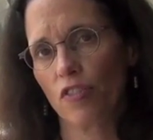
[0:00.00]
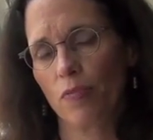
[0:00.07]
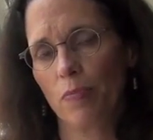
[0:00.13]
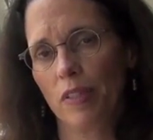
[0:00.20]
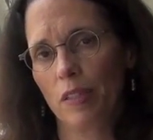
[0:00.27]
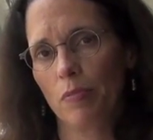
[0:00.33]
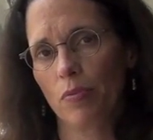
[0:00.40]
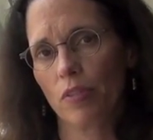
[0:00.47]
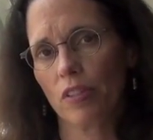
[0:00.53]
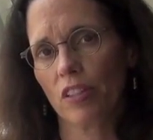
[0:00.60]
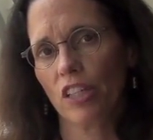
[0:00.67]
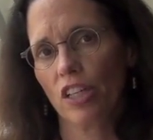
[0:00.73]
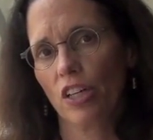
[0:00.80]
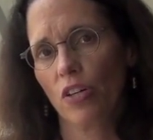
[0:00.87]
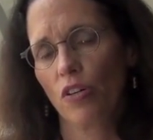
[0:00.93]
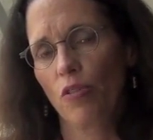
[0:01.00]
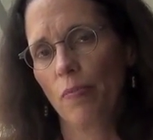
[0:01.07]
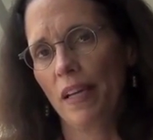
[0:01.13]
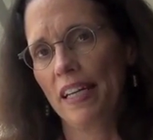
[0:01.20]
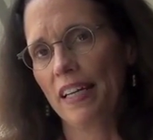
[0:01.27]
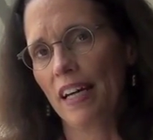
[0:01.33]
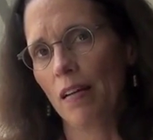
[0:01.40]
for people who
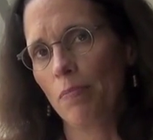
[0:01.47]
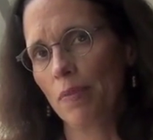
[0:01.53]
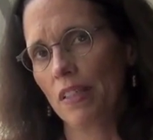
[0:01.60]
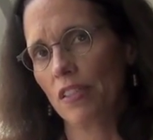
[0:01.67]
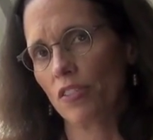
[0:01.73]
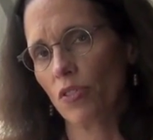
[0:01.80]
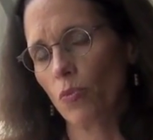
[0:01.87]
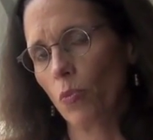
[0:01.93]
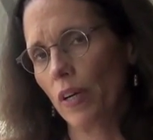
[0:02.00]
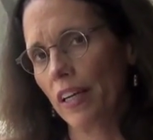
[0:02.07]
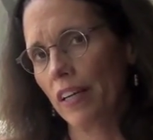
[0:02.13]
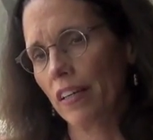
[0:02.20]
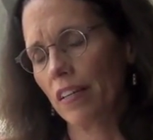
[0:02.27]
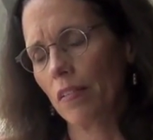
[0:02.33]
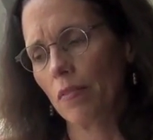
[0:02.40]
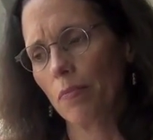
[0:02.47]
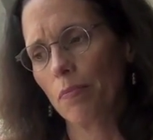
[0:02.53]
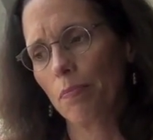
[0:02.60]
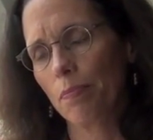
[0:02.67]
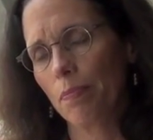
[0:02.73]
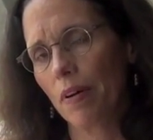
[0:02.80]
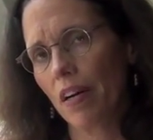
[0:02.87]
may not be as aware
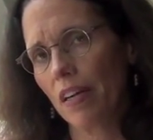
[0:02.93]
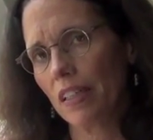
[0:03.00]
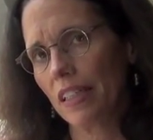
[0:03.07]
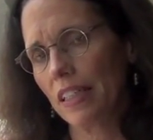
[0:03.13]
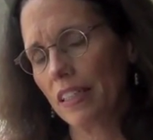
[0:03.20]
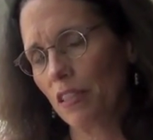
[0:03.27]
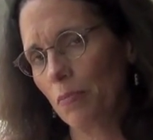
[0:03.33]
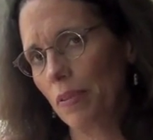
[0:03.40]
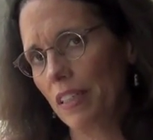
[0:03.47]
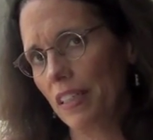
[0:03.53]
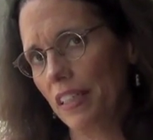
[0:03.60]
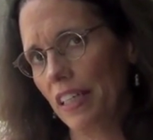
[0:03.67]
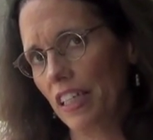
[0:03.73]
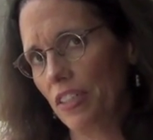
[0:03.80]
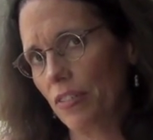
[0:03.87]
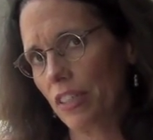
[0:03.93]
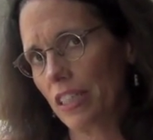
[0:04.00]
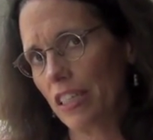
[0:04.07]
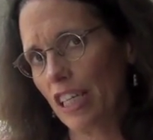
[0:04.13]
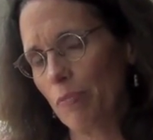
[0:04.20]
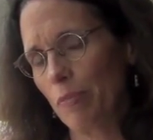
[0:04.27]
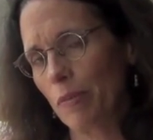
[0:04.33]
partly on the pediatric
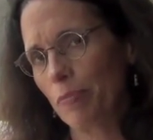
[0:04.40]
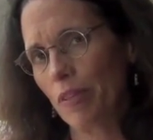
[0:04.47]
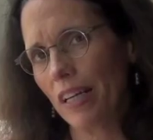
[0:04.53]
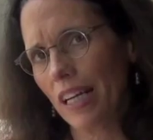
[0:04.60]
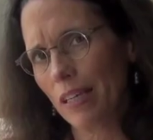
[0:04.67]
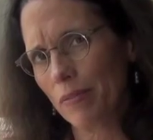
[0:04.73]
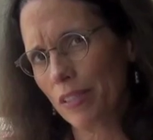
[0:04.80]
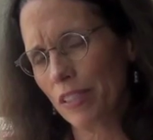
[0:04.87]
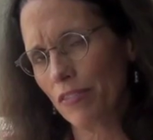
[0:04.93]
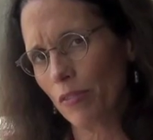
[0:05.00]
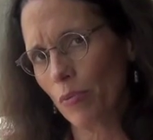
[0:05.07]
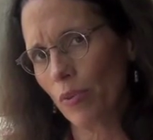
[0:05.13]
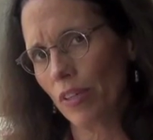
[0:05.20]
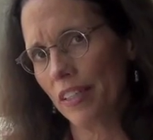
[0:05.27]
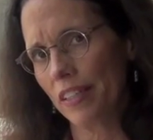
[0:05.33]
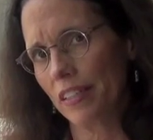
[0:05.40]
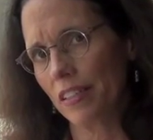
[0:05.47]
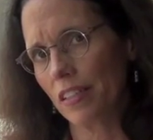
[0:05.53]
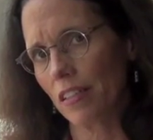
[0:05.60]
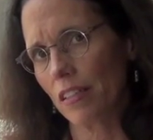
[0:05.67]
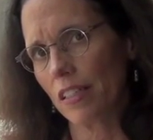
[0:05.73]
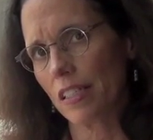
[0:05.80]
side, but perhaps even more on the
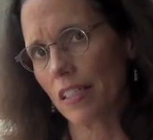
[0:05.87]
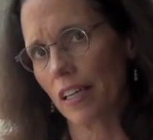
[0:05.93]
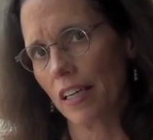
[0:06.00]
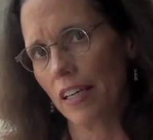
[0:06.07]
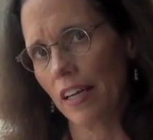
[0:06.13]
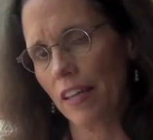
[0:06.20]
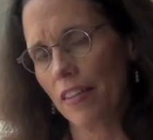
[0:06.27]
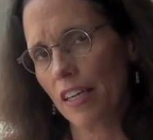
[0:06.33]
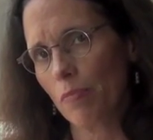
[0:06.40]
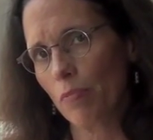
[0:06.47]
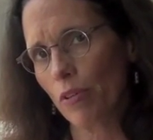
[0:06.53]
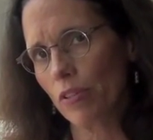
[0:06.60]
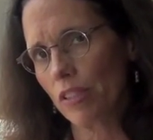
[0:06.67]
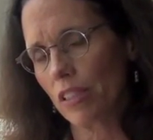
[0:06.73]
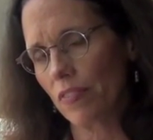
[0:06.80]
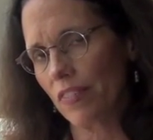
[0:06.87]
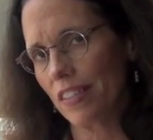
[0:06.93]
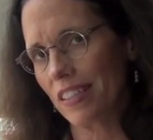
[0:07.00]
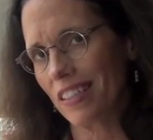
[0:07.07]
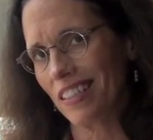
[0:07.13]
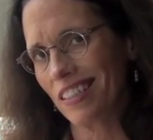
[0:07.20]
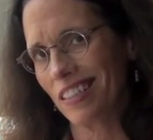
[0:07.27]
adult side. I think most of
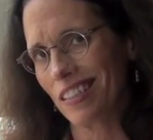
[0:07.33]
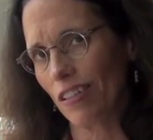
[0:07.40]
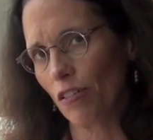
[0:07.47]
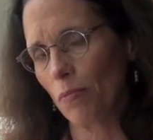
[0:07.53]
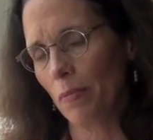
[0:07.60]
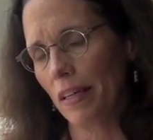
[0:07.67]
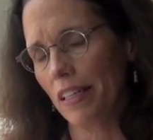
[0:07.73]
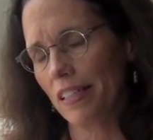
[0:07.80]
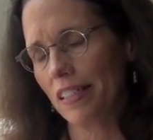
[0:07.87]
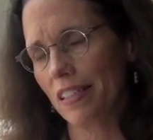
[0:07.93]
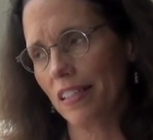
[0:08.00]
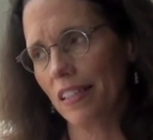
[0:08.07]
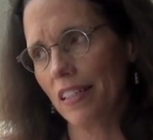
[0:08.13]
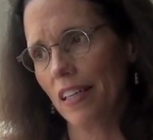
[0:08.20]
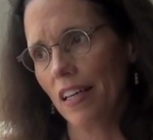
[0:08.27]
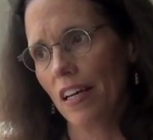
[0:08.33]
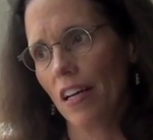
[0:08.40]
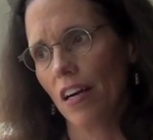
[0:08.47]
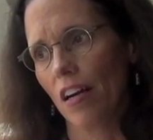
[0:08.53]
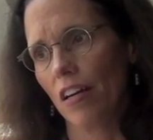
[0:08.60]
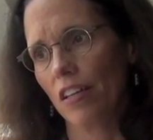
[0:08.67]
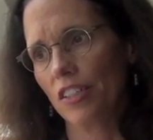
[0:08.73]
us in adult medicine
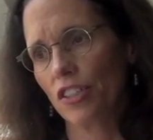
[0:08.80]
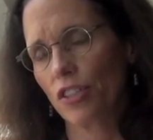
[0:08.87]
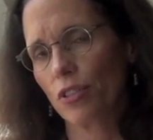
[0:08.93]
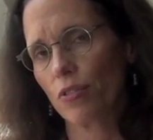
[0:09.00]
aren't